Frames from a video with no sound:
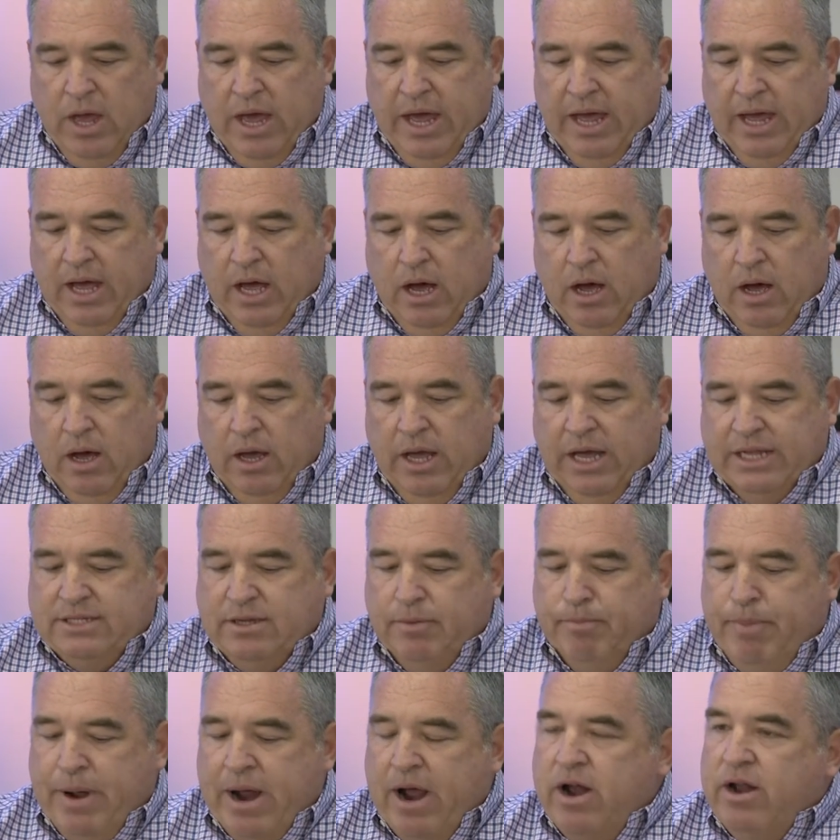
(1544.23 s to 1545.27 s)
It's
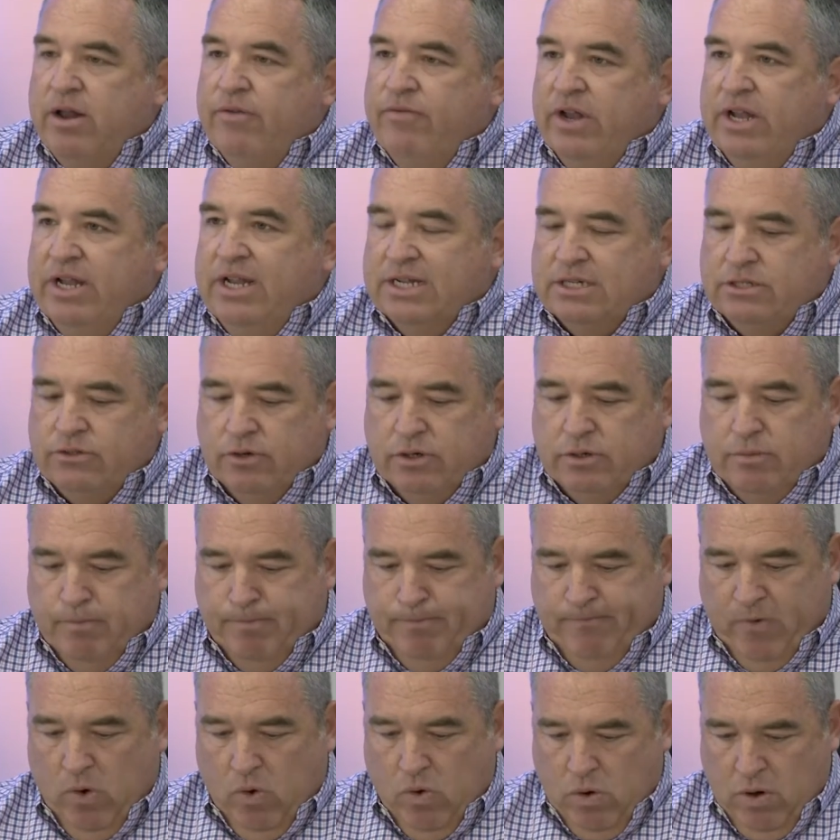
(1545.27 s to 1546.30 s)
imperative that District
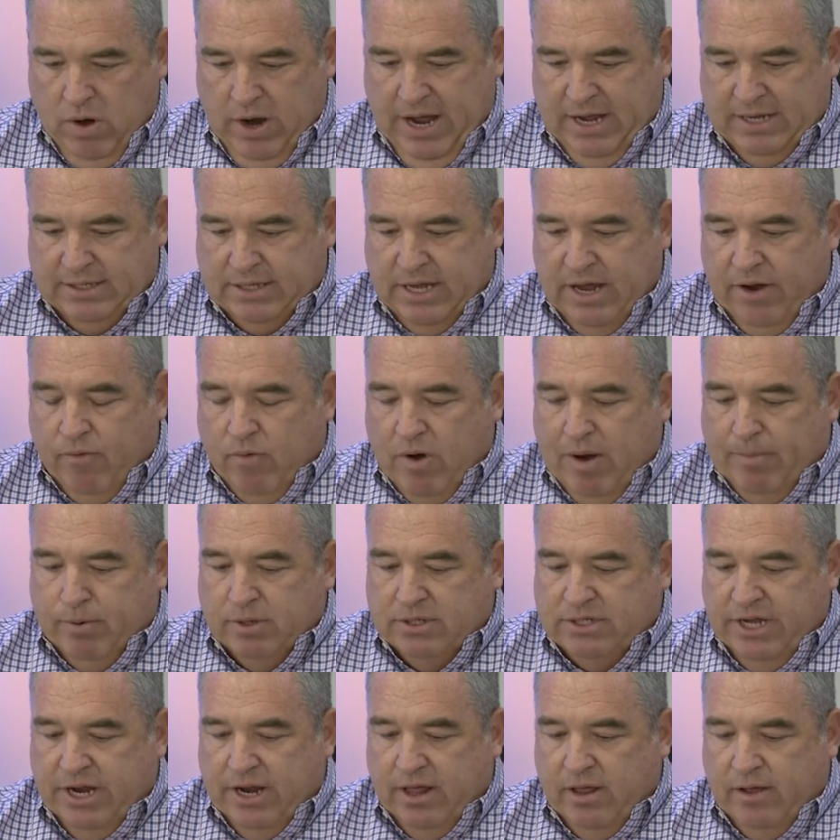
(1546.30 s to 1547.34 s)
4 has a
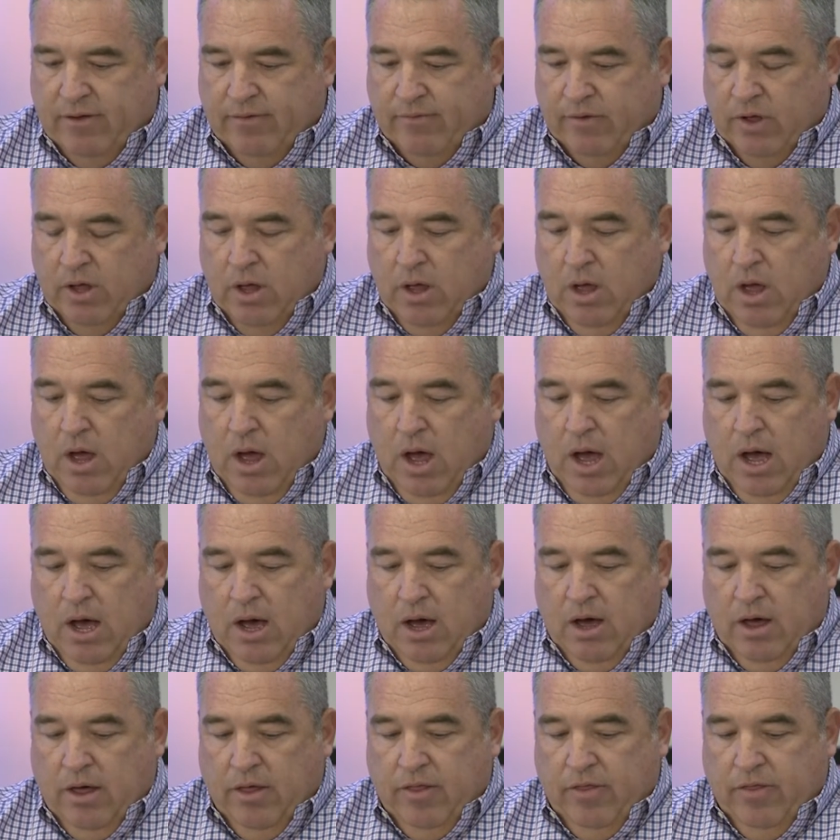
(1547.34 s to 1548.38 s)
representative
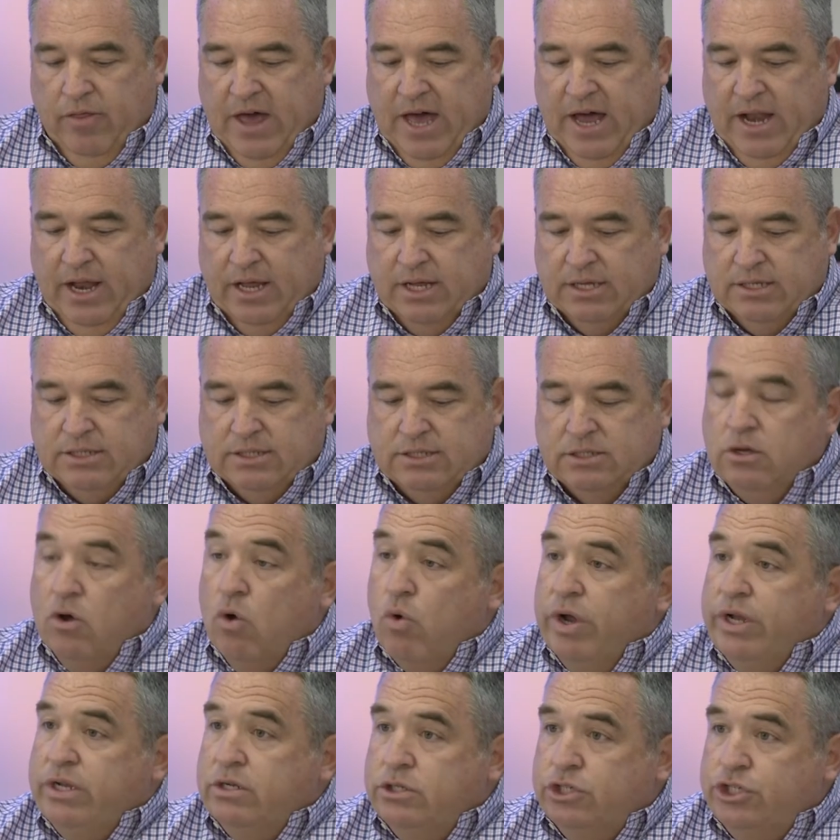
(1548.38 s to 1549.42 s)
that is
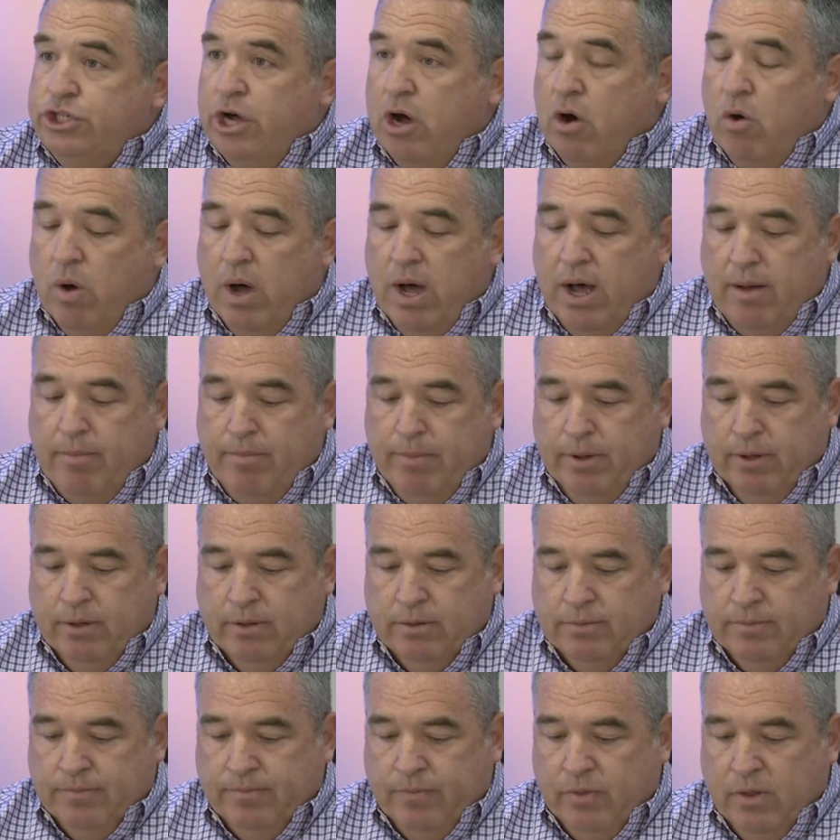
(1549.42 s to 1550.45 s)
going to show up,
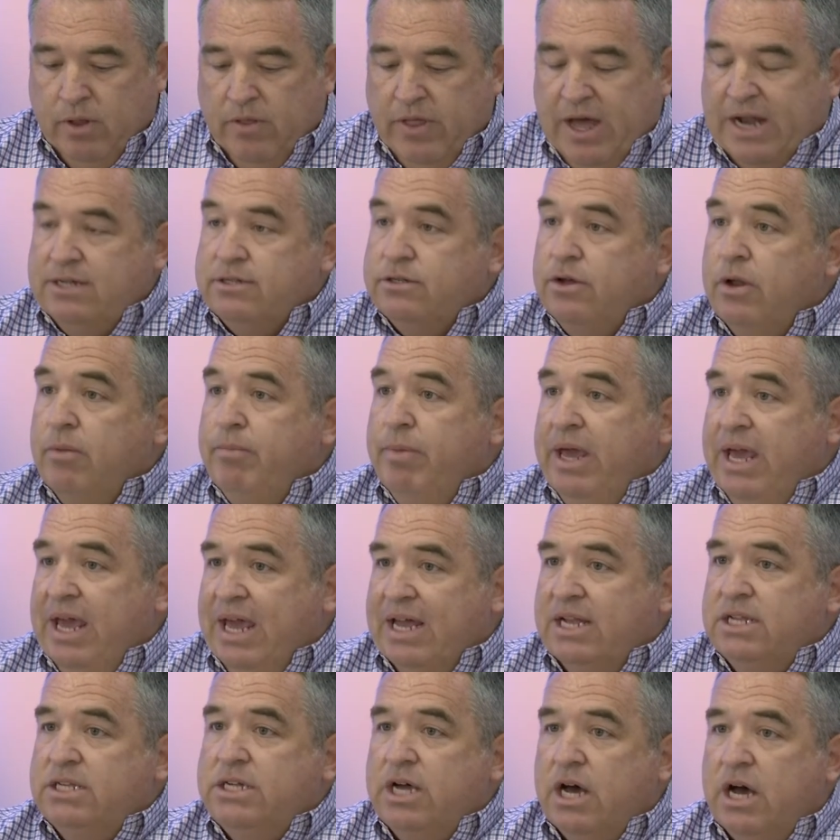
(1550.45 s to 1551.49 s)
that is going to be
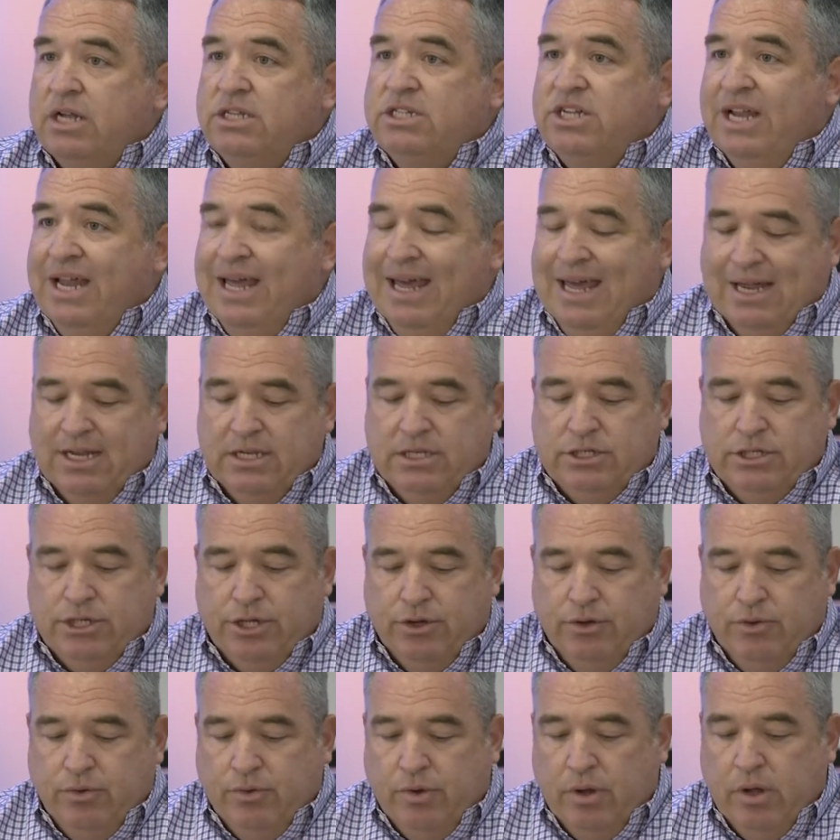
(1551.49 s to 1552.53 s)
in touch and in
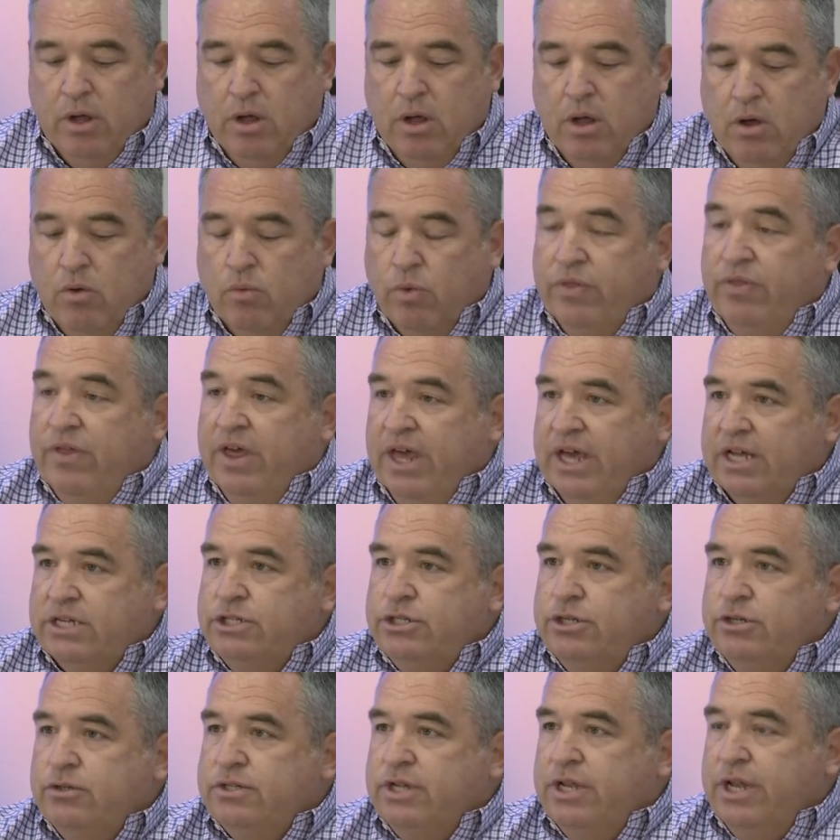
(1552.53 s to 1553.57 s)
tune with the
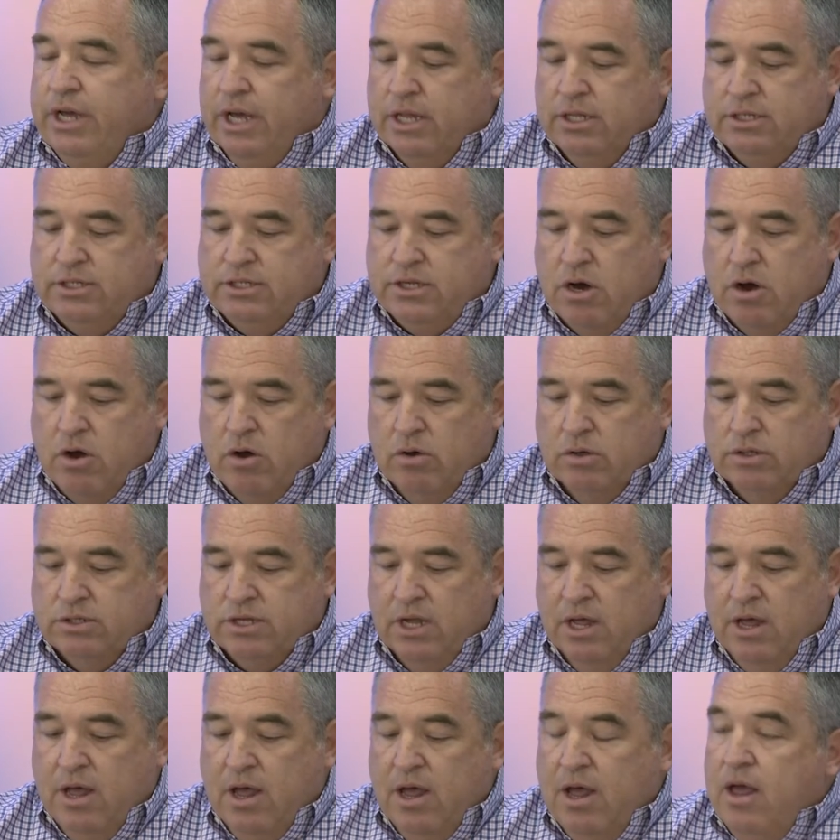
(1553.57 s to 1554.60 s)
issues and the concerns
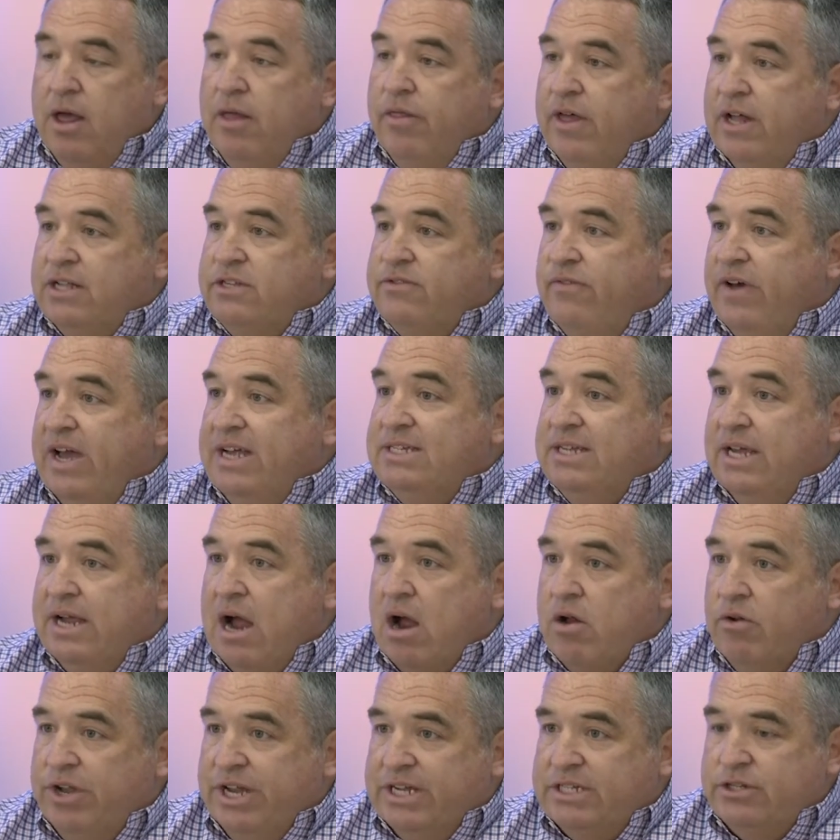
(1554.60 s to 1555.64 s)
that's facing
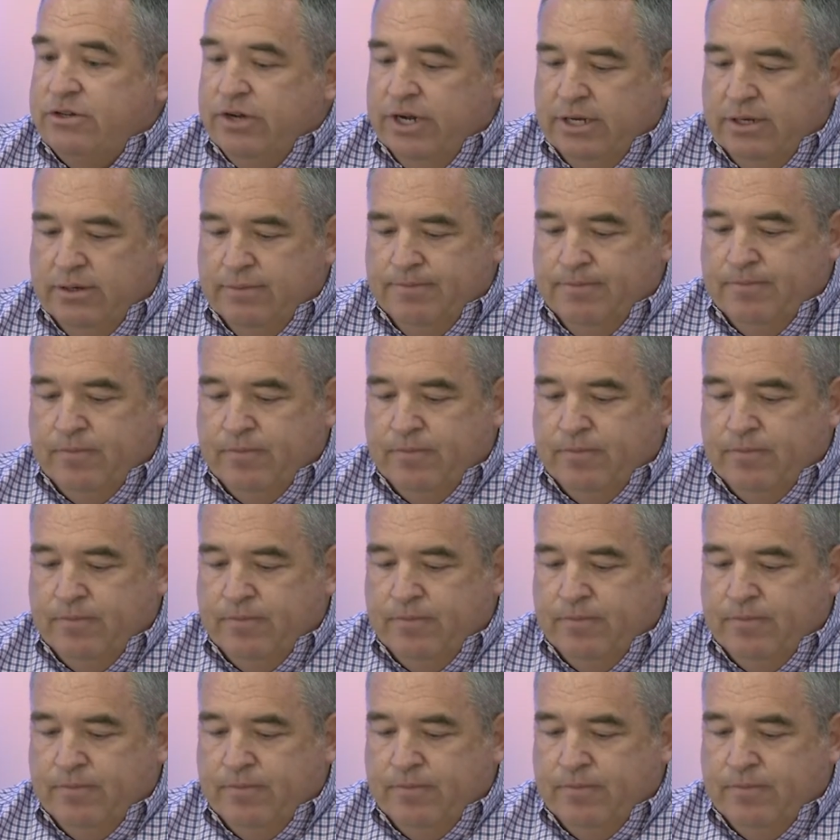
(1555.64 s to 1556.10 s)
our district